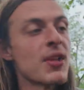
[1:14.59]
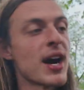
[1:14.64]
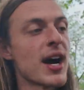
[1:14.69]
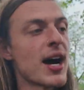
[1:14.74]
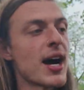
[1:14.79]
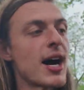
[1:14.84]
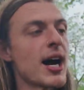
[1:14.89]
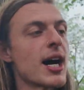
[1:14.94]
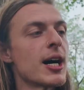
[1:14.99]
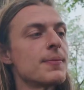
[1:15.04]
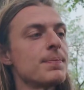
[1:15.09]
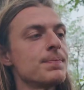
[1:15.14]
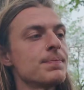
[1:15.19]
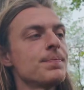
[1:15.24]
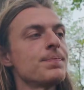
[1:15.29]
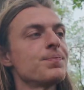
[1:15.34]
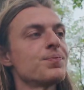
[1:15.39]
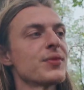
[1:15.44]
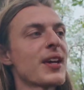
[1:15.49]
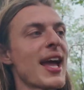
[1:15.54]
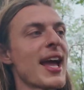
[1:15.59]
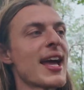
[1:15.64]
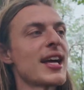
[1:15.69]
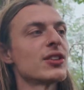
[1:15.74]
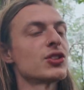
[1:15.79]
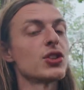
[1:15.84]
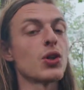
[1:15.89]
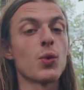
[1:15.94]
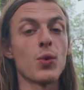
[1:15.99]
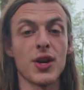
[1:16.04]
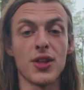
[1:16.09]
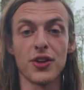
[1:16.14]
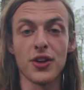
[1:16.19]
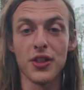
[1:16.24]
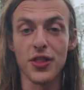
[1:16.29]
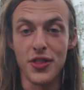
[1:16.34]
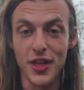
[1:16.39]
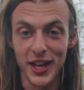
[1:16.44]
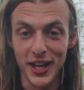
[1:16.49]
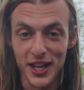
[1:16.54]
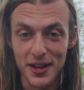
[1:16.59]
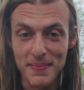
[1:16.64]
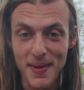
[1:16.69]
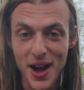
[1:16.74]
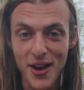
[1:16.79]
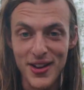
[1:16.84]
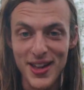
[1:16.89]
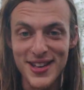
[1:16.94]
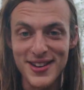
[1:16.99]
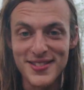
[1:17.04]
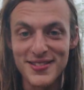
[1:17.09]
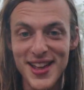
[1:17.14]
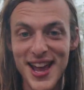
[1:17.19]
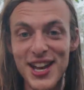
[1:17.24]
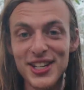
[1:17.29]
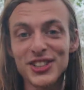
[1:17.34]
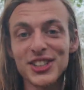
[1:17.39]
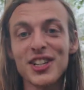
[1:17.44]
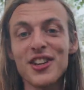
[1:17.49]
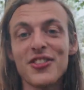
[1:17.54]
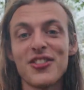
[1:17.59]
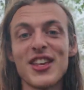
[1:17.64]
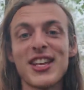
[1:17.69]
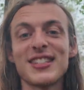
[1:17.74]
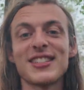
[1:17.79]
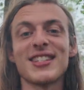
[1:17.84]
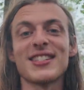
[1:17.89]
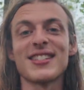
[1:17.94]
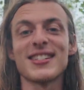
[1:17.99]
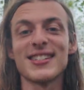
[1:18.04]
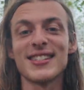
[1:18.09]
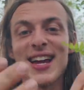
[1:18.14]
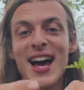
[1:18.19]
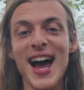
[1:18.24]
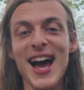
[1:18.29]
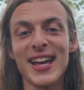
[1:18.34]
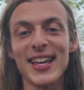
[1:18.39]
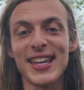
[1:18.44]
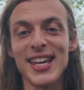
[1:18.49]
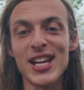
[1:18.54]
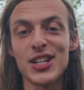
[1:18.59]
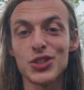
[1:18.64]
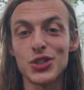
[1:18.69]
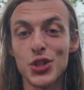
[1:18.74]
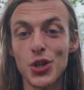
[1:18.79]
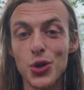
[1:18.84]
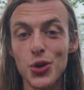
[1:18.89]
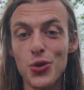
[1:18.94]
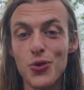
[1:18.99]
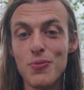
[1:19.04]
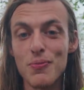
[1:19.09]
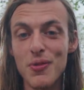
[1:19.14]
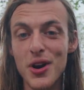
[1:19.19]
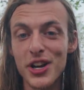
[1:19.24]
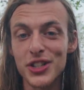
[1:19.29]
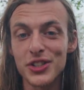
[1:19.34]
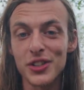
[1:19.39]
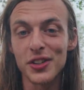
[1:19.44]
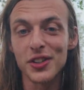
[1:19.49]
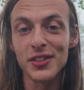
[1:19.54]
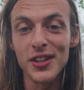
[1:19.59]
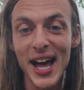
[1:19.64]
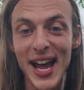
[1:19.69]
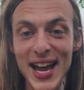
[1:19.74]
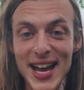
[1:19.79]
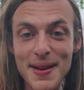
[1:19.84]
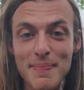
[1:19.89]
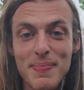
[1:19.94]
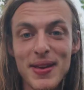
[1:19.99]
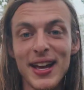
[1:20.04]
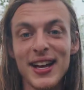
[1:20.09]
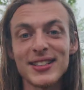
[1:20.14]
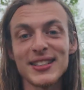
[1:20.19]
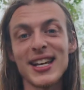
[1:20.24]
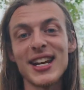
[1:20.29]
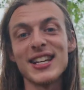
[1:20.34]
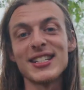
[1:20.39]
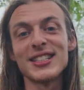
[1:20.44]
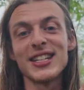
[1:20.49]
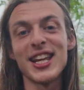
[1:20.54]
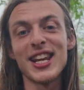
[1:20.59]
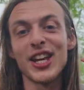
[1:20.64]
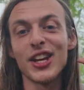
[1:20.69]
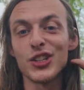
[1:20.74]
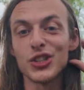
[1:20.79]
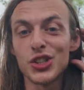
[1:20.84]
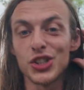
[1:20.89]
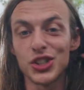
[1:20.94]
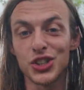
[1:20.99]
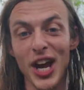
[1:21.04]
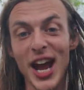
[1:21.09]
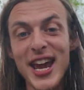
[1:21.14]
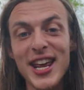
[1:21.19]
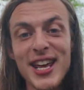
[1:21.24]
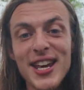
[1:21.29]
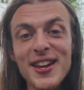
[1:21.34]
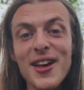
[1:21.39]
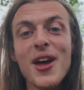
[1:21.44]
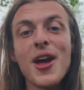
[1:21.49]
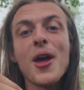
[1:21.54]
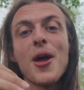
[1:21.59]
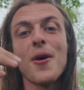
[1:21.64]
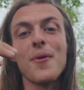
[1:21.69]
And so when you're thinking about in nature, this does not get too much light because it is getting shaded